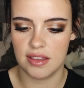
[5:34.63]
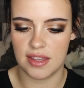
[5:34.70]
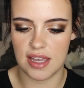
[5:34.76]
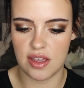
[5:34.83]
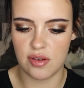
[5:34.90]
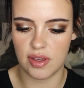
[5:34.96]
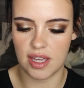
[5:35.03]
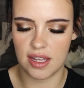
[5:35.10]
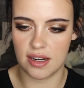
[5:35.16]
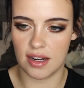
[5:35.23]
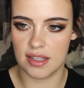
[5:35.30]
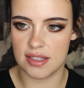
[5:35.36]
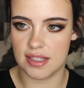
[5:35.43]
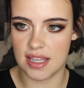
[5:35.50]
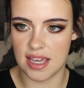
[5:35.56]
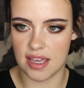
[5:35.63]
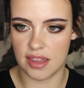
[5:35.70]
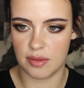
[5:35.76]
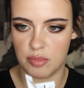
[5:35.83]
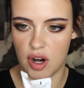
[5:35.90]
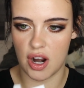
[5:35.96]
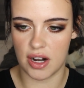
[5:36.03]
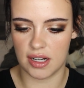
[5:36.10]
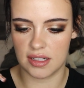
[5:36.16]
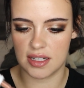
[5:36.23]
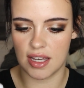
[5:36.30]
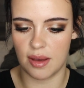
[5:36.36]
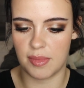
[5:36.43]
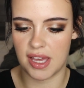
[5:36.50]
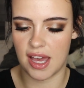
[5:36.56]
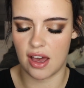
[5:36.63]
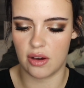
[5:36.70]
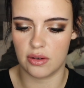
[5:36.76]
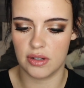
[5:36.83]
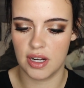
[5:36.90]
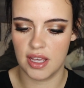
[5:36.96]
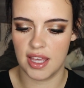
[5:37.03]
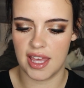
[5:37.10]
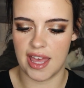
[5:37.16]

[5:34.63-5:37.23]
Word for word: that you can see the product coming out